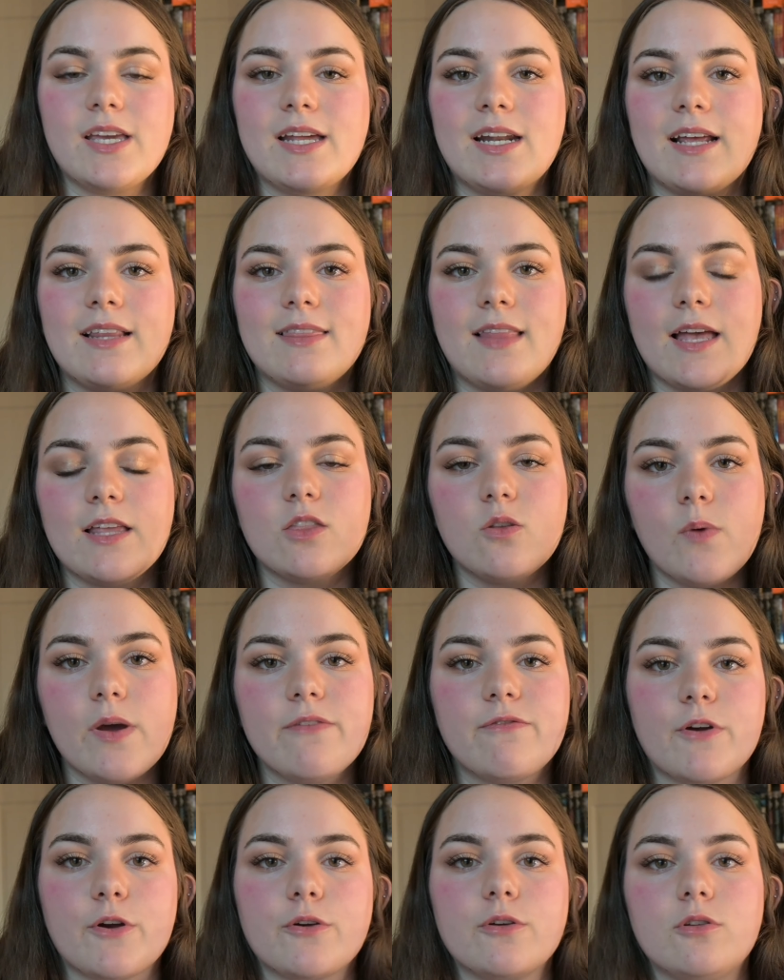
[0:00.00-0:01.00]
And I like the way
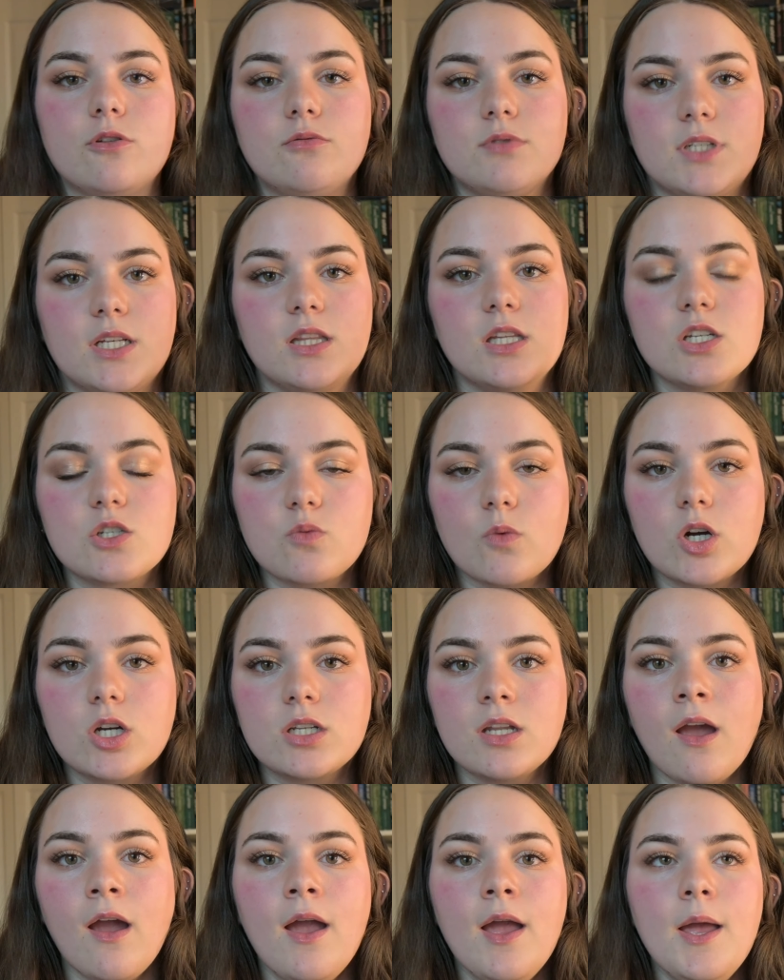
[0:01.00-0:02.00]
Fairyloot did this one